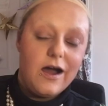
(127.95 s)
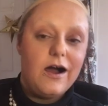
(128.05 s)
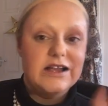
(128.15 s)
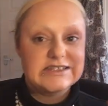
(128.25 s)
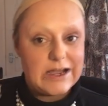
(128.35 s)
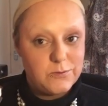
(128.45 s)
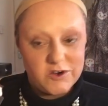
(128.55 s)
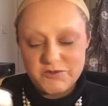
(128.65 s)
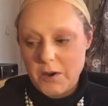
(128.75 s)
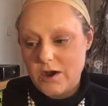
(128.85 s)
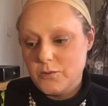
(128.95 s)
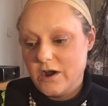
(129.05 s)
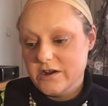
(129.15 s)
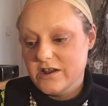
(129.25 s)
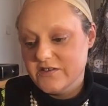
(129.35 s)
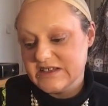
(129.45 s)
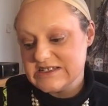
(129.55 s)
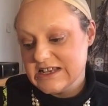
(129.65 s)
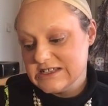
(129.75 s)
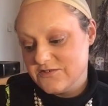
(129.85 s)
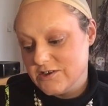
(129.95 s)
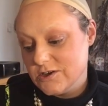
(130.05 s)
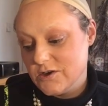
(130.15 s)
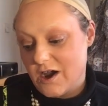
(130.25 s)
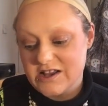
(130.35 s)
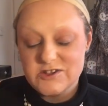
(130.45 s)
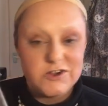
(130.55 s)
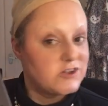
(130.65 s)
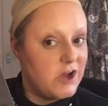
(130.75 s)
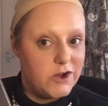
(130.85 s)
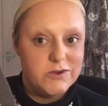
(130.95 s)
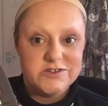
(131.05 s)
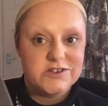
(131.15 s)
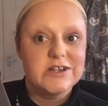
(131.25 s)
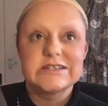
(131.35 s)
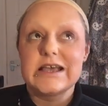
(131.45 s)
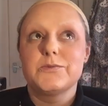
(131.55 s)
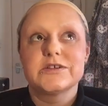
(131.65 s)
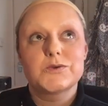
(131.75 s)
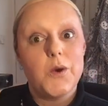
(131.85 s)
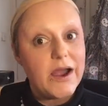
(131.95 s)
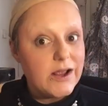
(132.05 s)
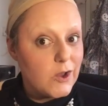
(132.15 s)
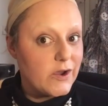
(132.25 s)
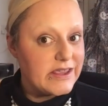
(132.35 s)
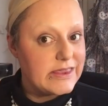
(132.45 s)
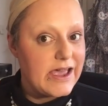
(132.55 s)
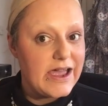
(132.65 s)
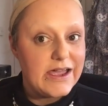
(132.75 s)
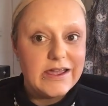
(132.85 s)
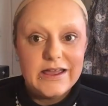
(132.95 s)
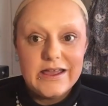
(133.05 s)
I sat and watched part one of this interview. I took notes because there was quite a lot in there.